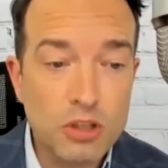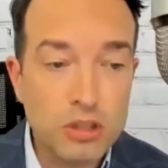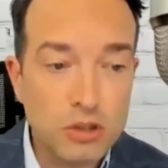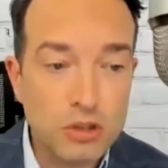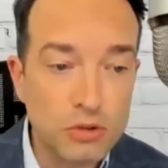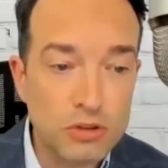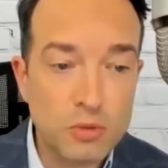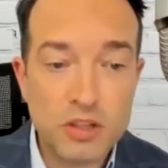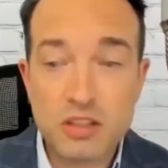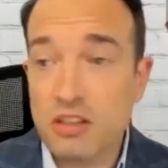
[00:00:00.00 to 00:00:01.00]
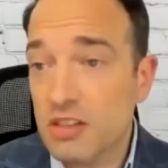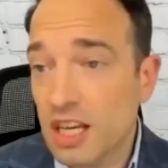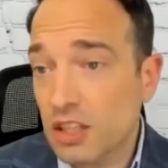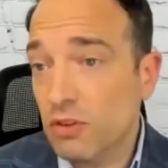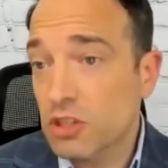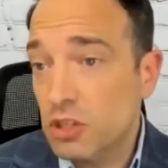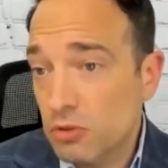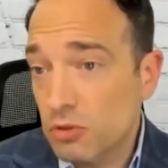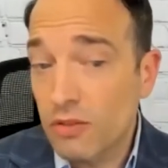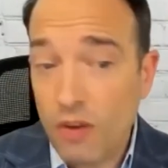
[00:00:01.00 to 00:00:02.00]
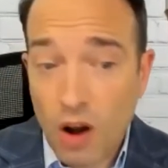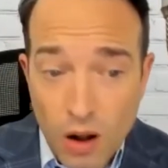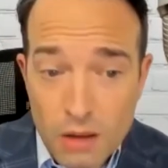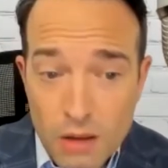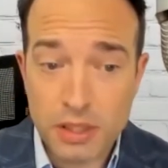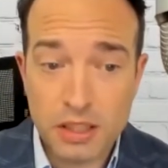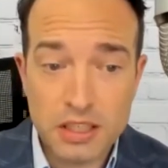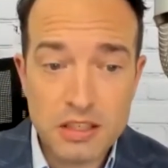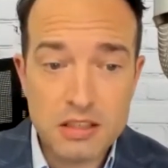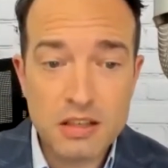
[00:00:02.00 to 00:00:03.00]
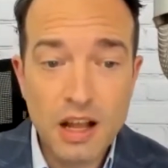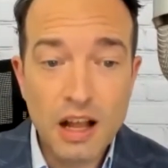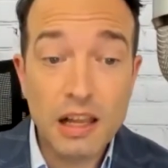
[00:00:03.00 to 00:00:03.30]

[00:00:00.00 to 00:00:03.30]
with the tools to work successfully with children of all abilities.